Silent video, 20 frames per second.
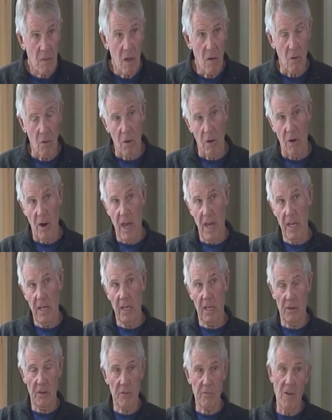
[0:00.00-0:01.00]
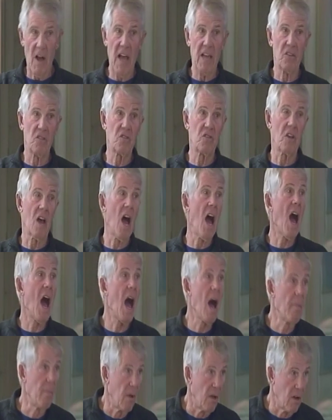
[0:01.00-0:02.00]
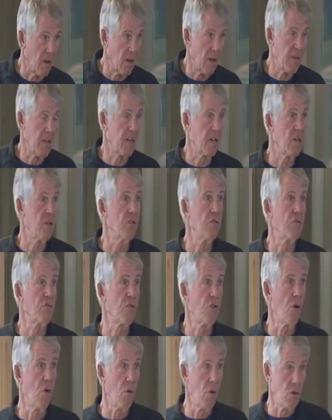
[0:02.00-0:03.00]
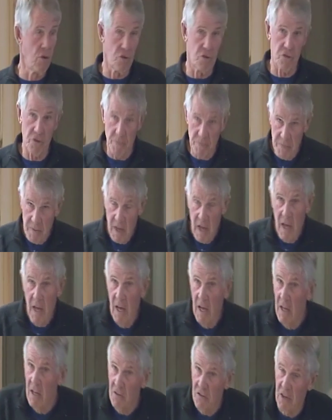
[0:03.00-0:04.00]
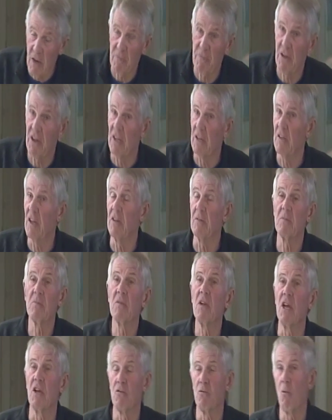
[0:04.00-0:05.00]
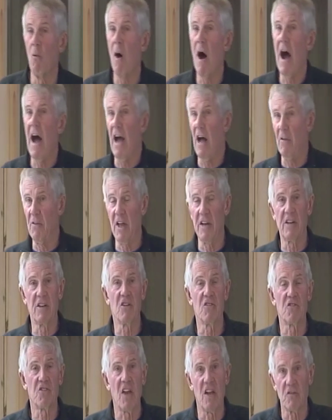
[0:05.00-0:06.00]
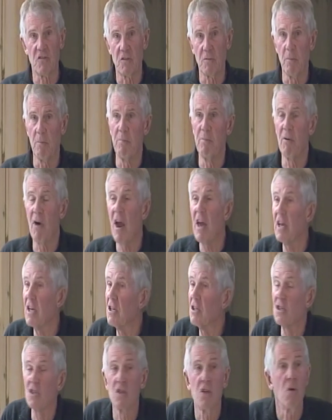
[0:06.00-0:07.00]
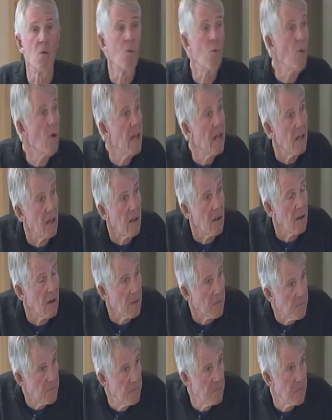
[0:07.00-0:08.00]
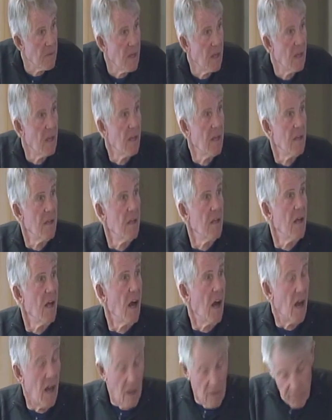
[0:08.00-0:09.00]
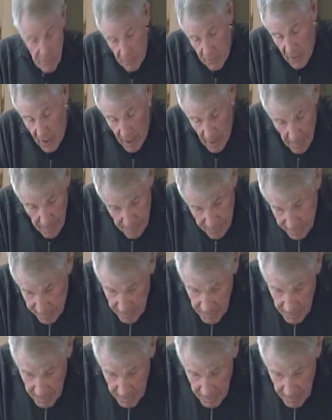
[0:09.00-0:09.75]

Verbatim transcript: or a, a device, a hobble that controls something that is wild, that in a sense breaks the will of um,